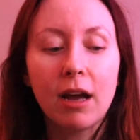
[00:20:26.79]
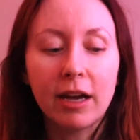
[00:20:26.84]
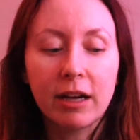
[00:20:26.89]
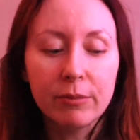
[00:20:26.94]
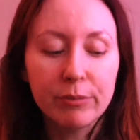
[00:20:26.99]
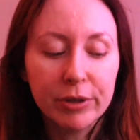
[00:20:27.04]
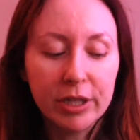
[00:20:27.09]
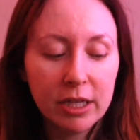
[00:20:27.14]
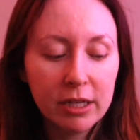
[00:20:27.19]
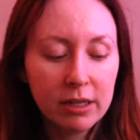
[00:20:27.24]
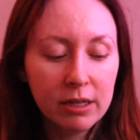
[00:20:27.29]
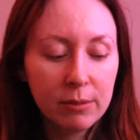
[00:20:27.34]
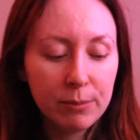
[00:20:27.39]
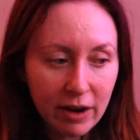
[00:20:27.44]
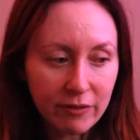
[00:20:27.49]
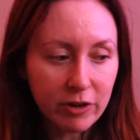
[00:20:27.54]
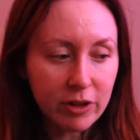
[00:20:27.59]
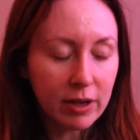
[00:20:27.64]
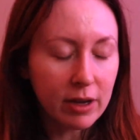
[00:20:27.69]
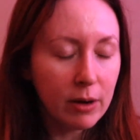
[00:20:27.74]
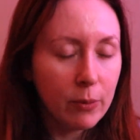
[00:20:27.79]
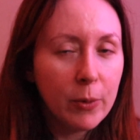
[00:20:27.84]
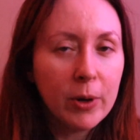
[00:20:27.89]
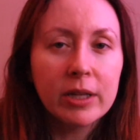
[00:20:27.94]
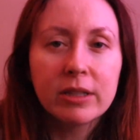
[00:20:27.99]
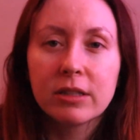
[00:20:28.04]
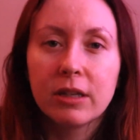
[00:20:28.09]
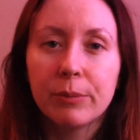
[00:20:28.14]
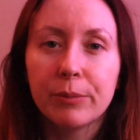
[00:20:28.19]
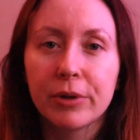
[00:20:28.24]
I completed everything I
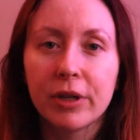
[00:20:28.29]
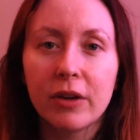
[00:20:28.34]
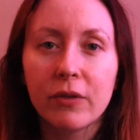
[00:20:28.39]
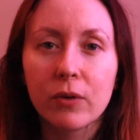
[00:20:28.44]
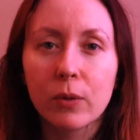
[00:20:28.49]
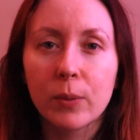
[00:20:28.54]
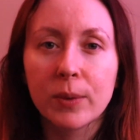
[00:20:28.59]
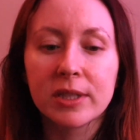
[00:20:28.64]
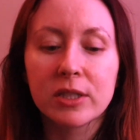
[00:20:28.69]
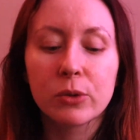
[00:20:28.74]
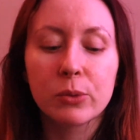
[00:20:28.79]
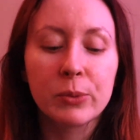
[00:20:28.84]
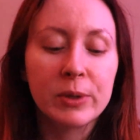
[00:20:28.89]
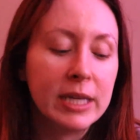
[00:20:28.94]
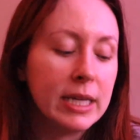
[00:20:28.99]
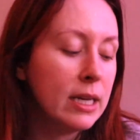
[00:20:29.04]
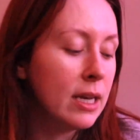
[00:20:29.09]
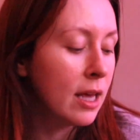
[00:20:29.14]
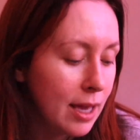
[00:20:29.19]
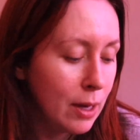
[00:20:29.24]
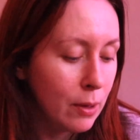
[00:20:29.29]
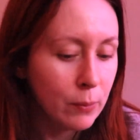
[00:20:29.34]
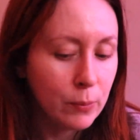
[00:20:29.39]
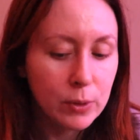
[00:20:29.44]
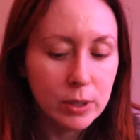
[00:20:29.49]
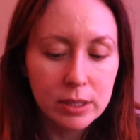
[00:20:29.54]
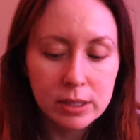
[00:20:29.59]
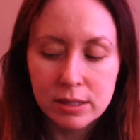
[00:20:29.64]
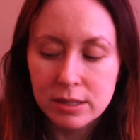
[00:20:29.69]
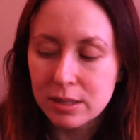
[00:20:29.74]
wanted to complete for Winterween. It
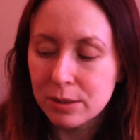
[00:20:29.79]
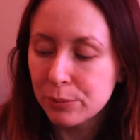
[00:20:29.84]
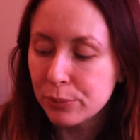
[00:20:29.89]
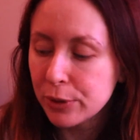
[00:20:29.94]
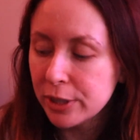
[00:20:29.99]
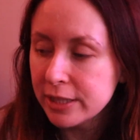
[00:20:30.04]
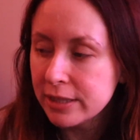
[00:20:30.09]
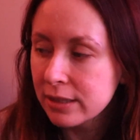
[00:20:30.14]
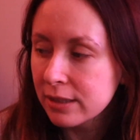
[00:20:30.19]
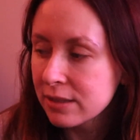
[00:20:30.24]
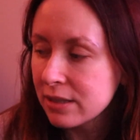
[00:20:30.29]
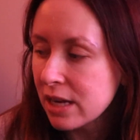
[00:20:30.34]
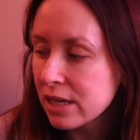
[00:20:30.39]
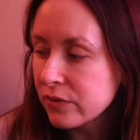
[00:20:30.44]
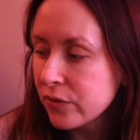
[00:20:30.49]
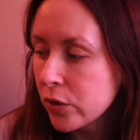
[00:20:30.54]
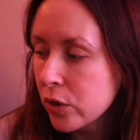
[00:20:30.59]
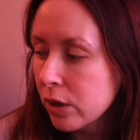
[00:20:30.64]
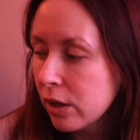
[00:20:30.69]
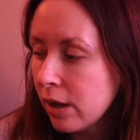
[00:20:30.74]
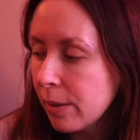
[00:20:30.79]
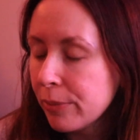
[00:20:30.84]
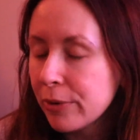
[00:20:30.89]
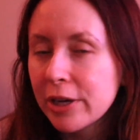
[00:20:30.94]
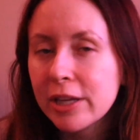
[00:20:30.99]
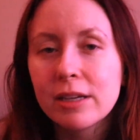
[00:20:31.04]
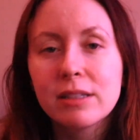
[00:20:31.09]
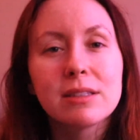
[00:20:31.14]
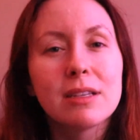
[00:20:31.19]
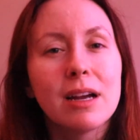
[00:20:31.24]
was pretty successful. I'm
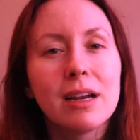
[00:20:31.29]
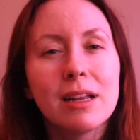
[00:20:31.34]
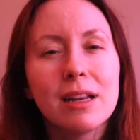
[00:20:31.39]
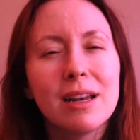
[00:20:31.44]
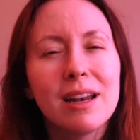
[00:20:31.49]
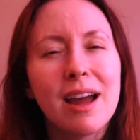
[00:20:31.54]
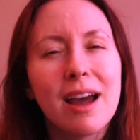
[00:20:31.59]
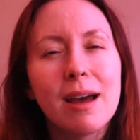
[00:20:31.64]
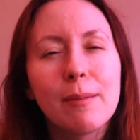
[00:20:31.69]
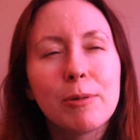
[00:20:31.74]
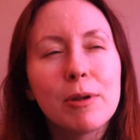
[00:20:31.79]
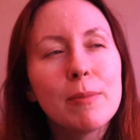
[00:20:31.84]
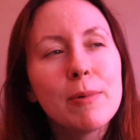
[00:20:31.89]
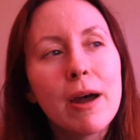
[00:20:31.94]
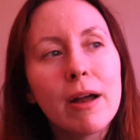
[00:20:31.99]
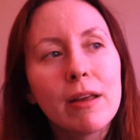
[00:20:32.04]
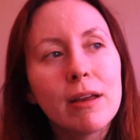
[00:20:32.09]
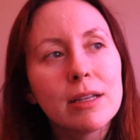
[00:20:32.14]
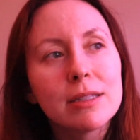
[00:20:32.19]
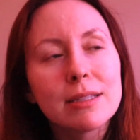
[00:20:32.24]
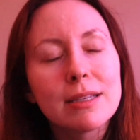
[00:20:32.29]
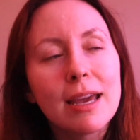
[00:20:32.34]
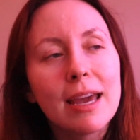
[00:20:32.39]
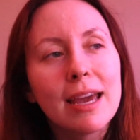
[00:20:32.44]
pretty excited and happy about it.